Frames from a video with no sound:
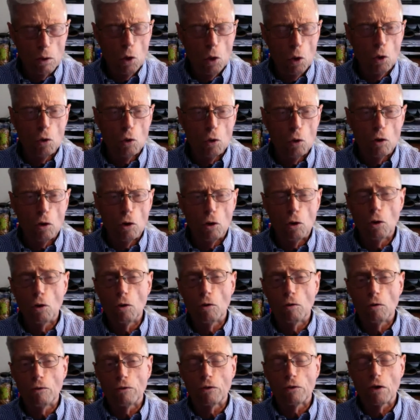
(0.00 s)

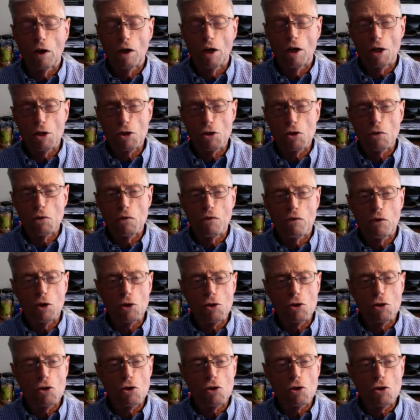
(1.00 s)
oeuvre, as the
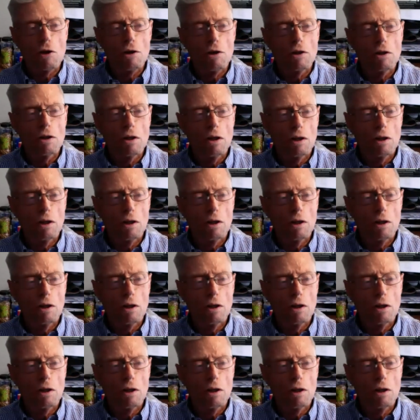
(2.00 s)
French say,